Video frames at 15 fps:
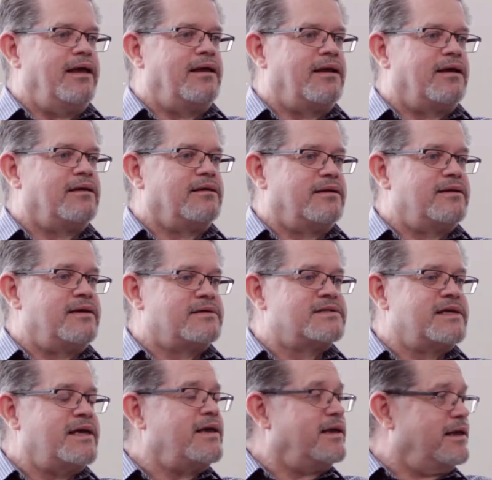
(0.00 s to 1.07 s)
And I'll
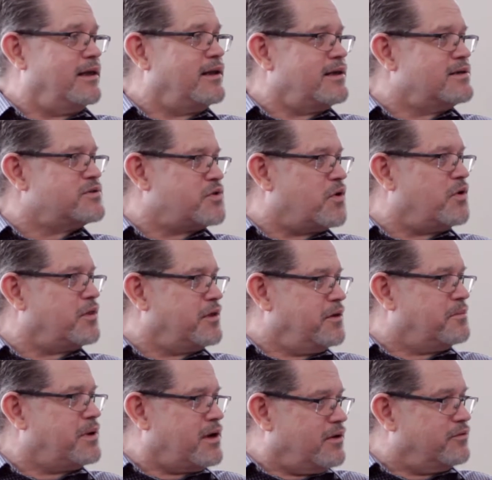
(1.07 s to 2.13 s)
say it is all the
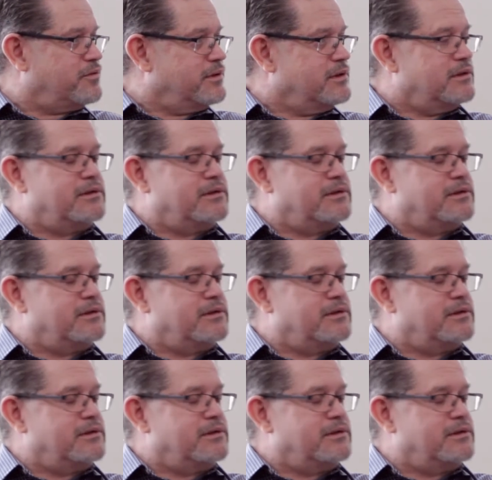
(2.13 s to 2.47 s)
above.